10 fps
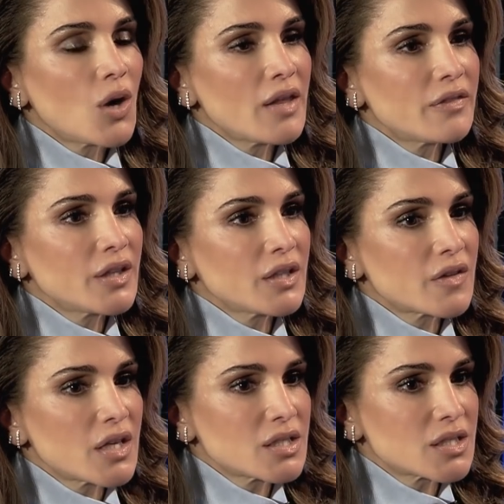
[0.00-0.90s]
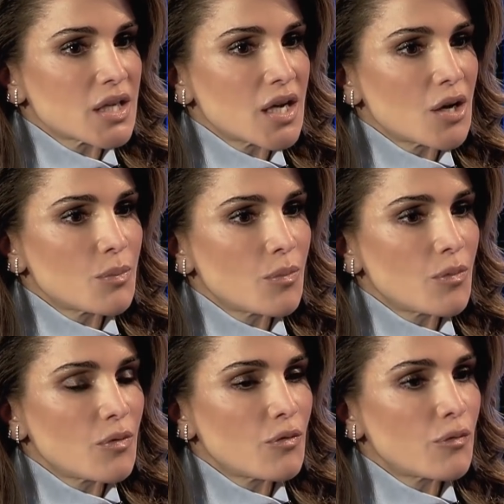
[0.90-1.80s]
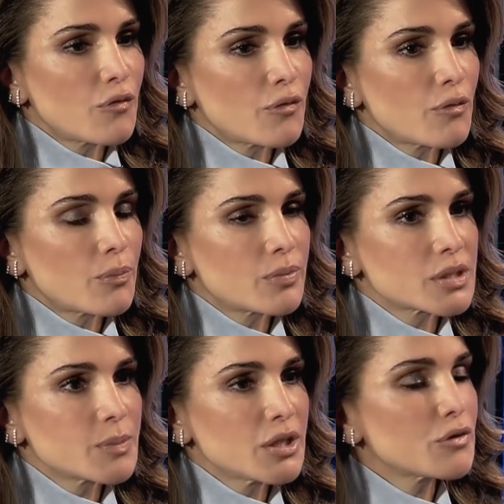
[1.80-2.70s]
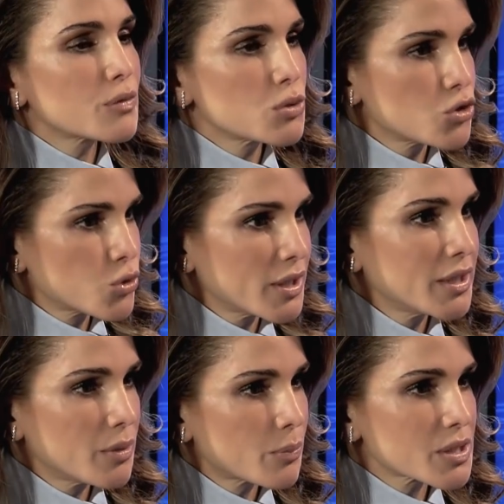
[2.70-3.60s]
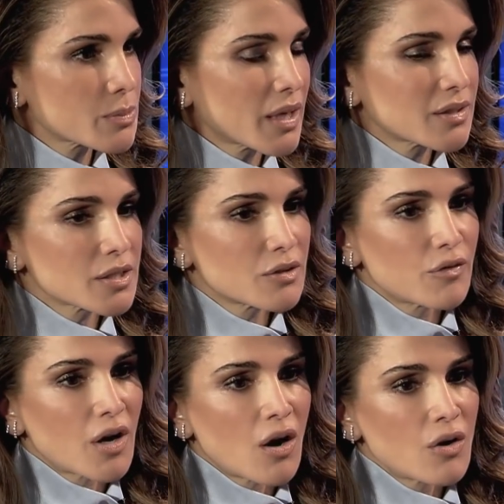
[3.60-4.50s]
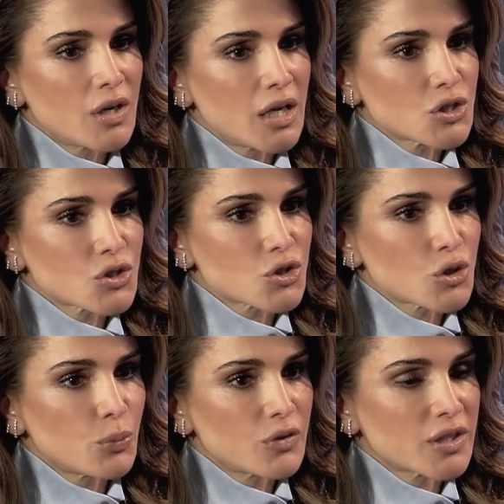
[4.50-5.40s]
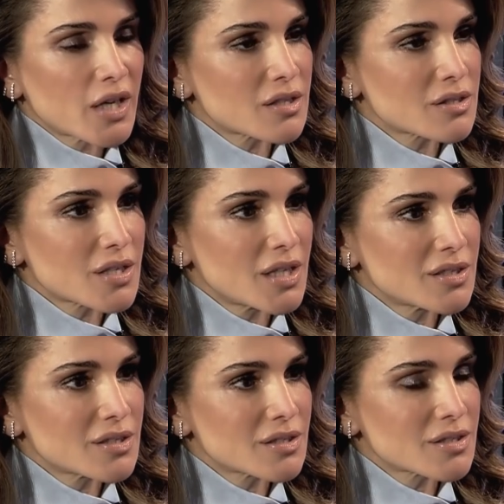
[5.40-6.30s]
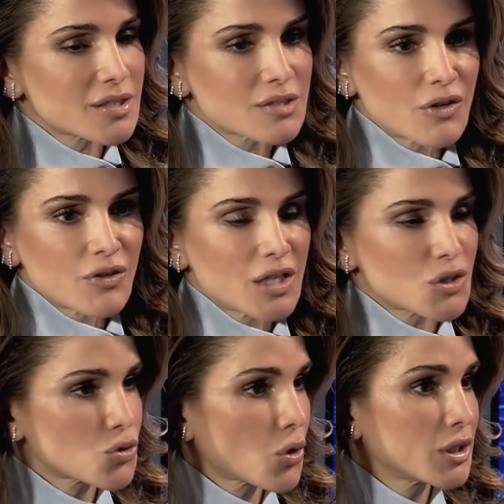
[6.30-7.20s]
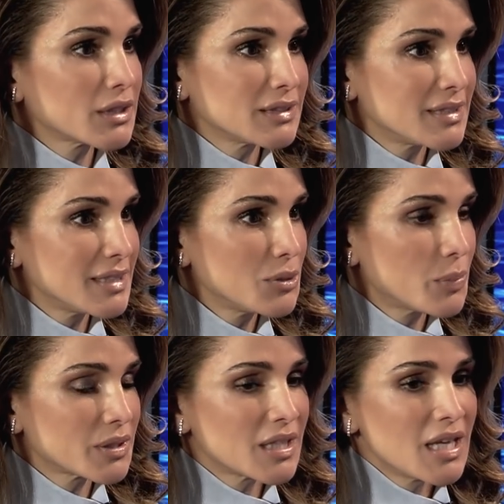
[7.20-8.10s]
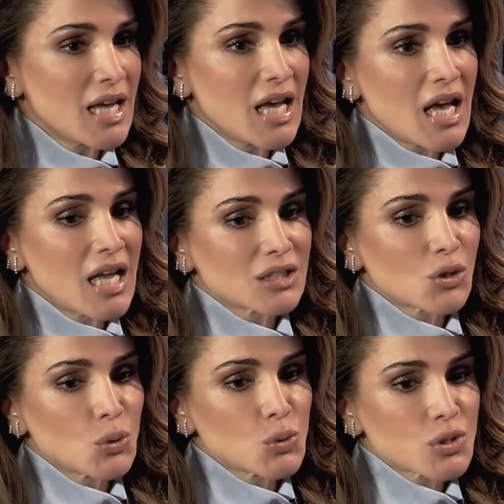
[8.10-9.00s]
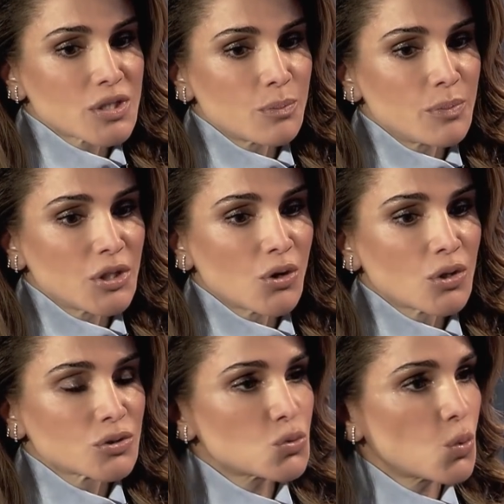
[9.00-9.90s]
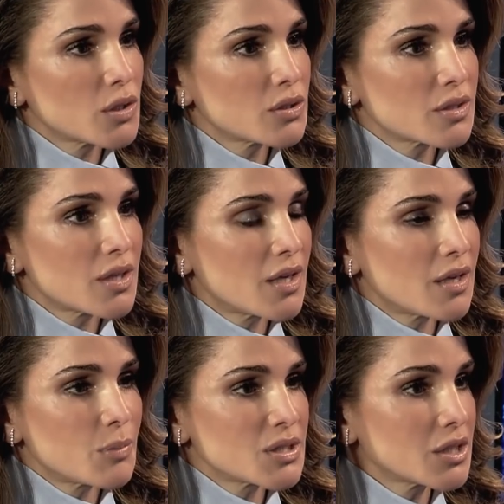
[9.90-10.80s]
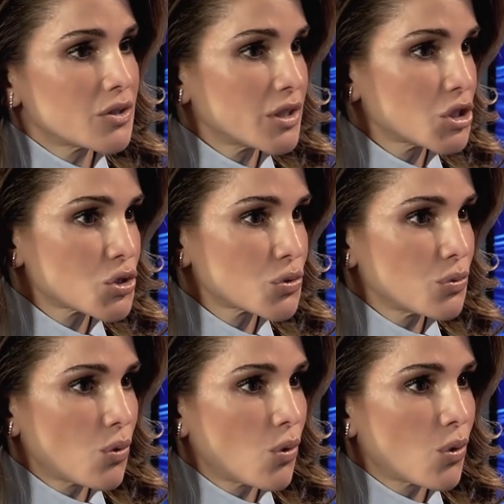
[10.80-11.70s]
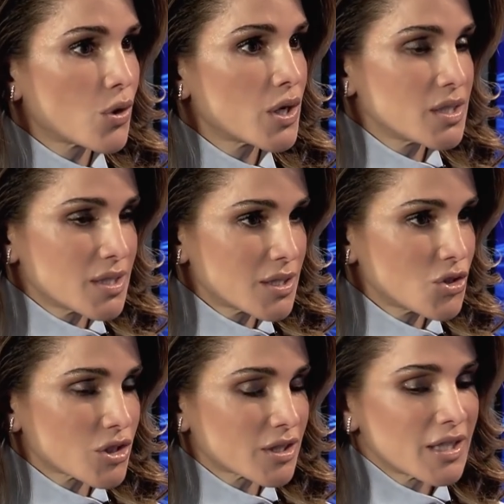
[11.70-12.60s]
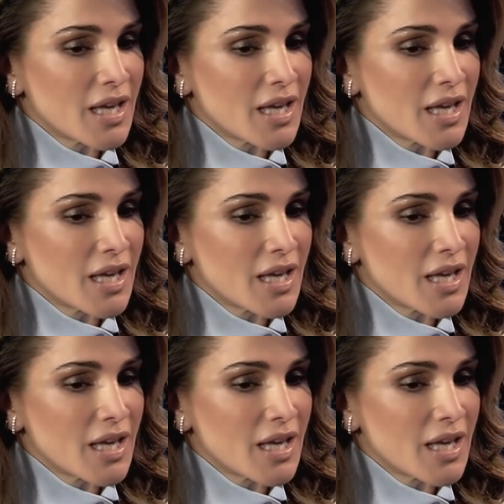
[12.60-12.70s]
I think that speaking from the Jordanian perspective, our relationship with the United States is very historic and deep and goes beyond one particular issue or decision.